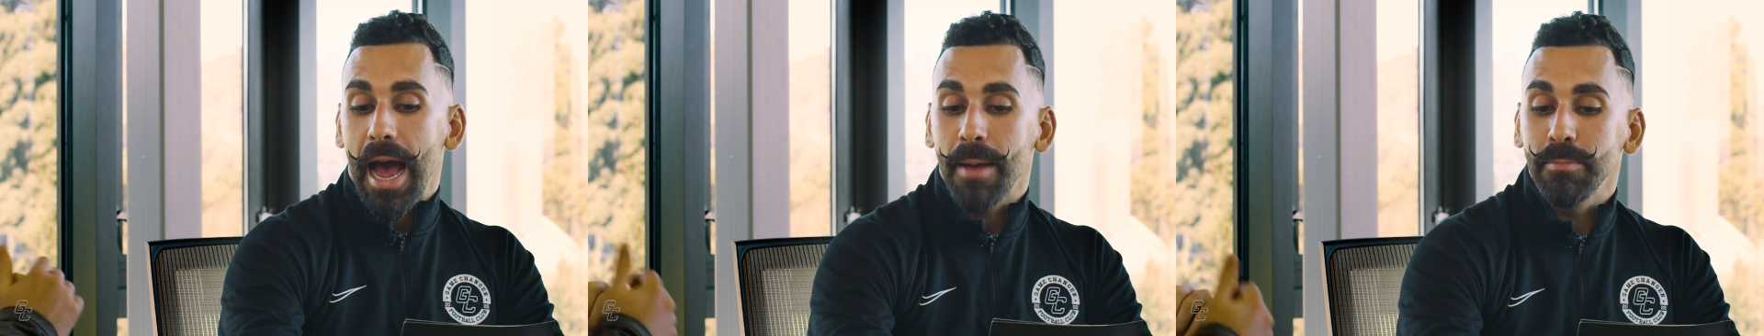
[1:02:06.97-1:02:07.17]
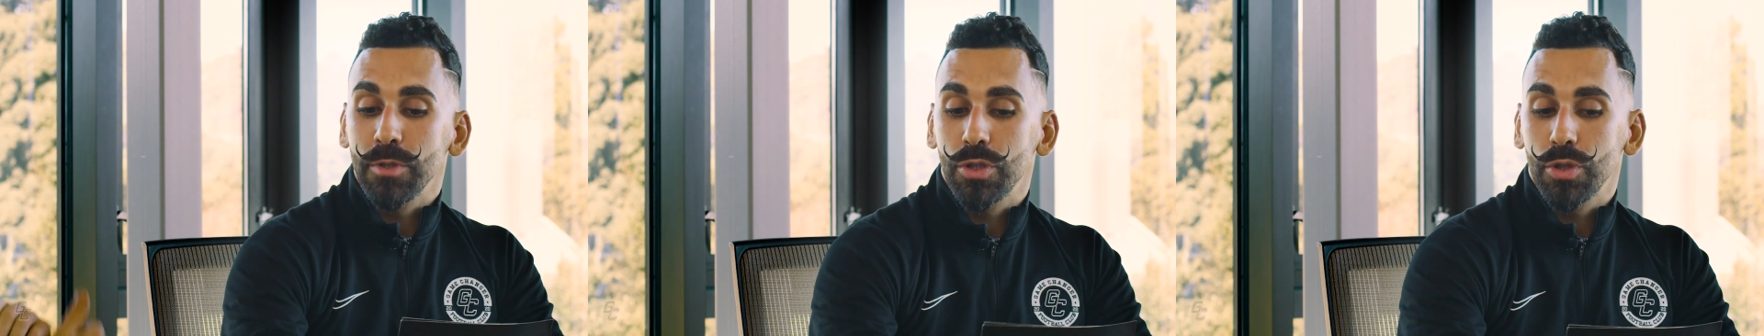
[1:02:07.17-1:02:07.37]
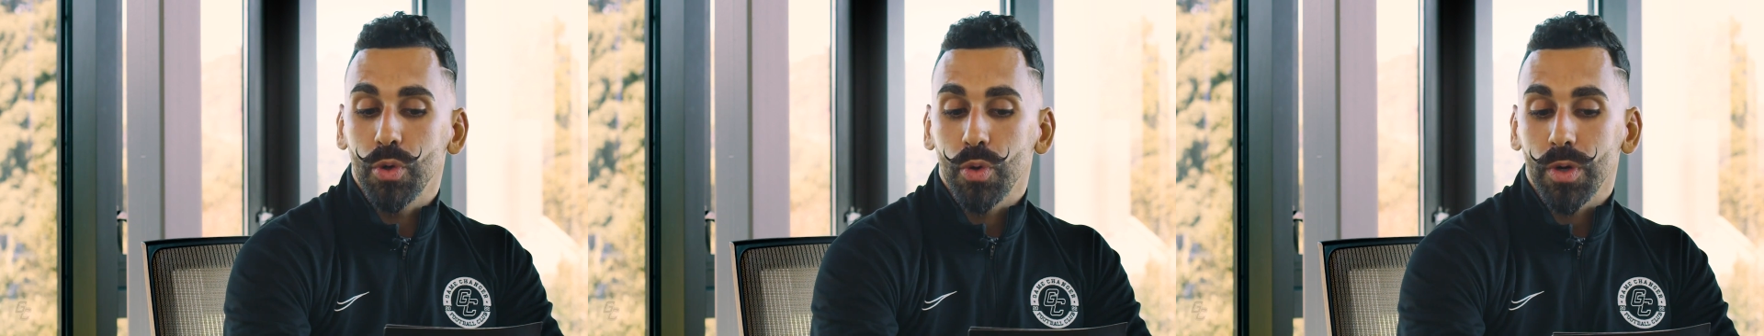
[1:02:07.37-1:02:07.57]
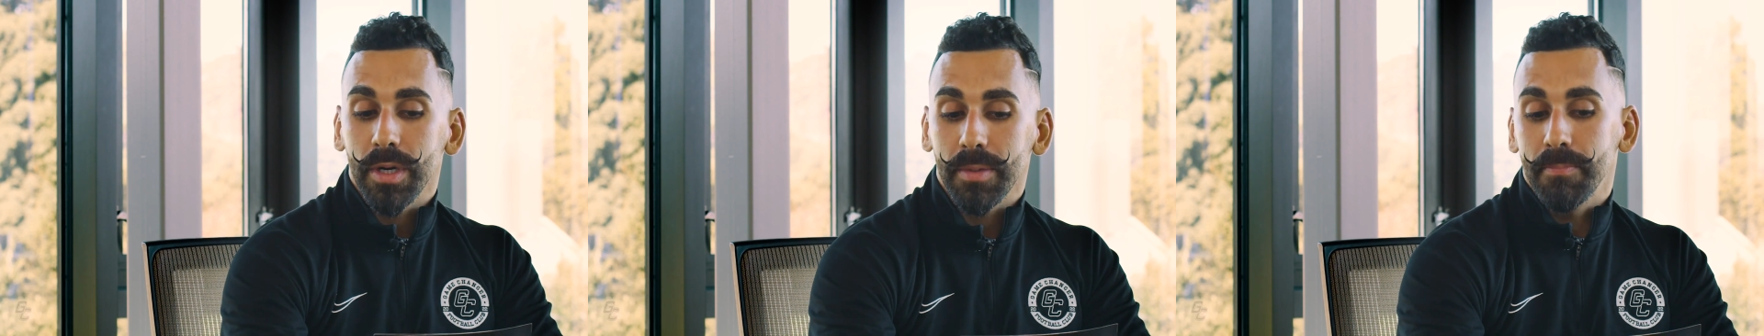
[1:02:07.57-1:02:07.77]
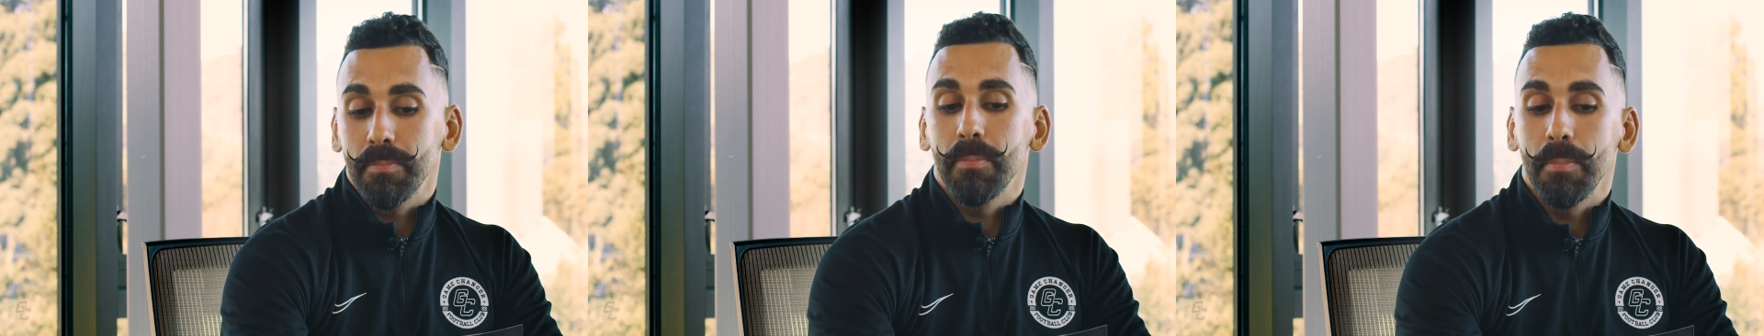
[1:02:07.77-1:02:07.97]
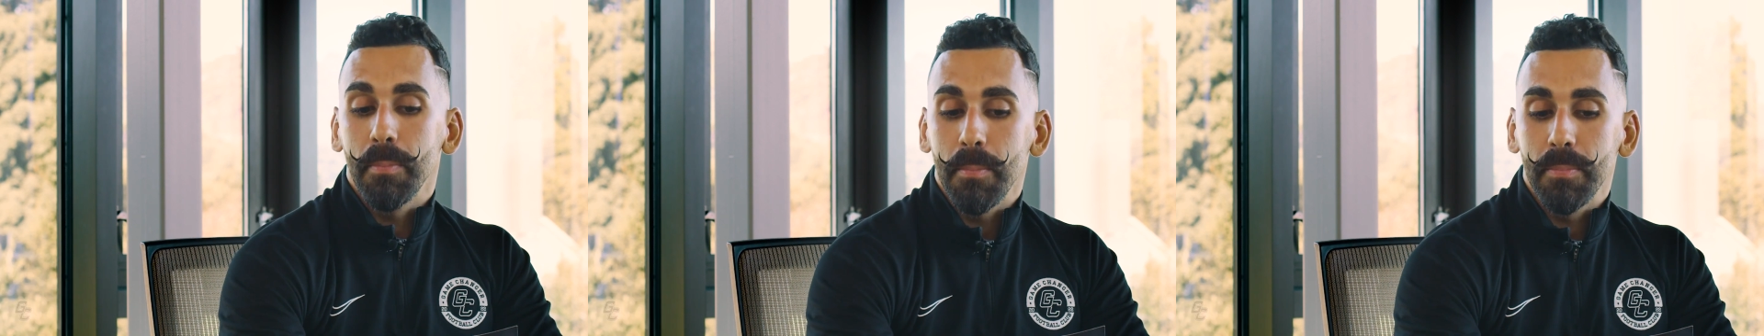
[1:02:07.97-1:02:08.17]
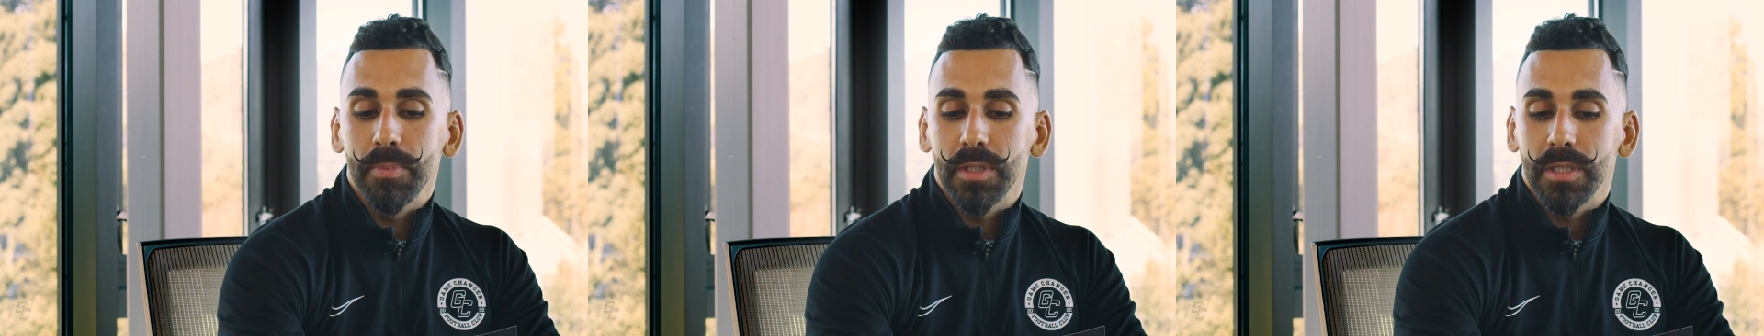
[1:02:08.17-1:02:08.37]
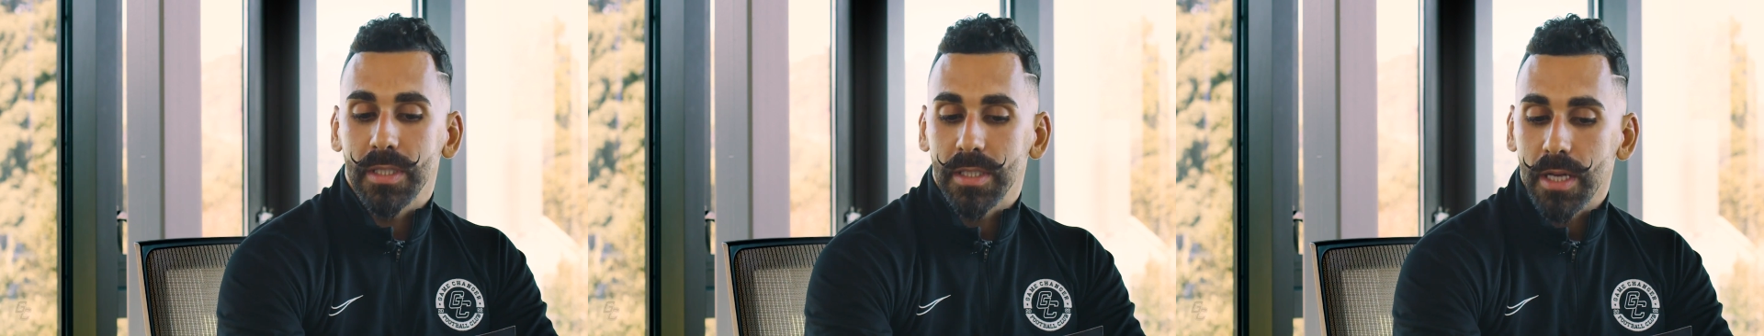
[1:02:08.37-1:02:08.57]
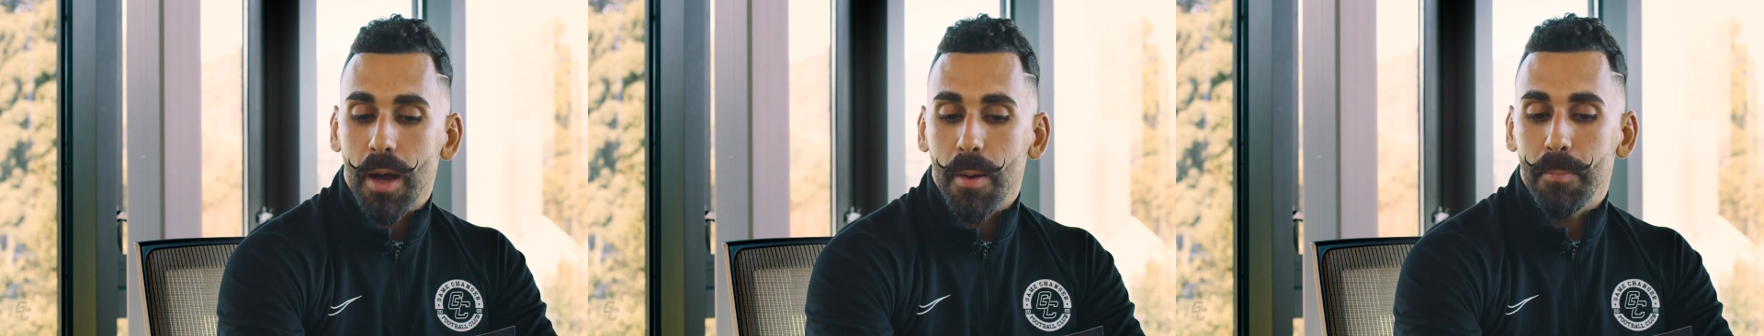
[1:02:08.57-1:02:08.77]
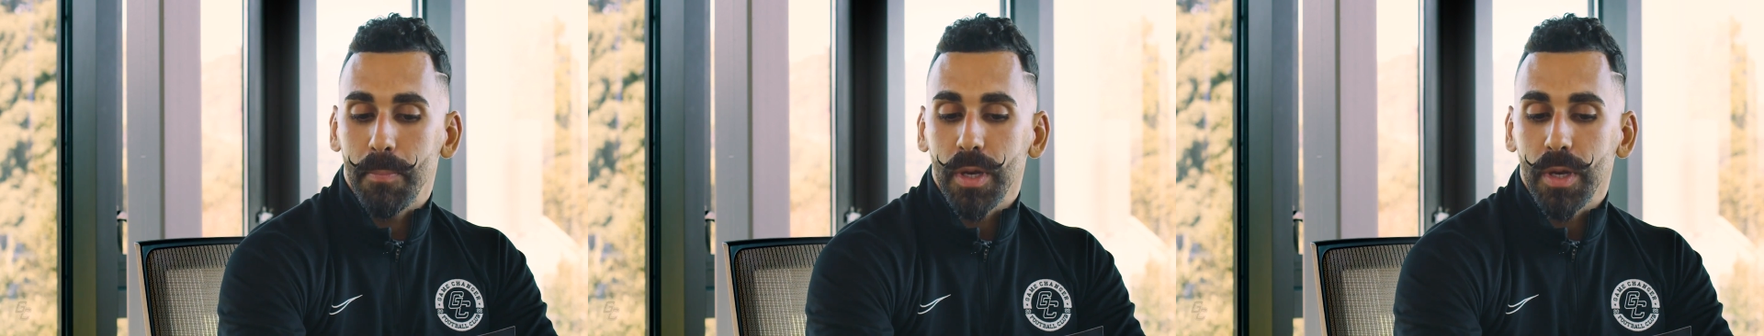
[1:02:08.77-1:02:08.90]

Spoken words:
I'm sure some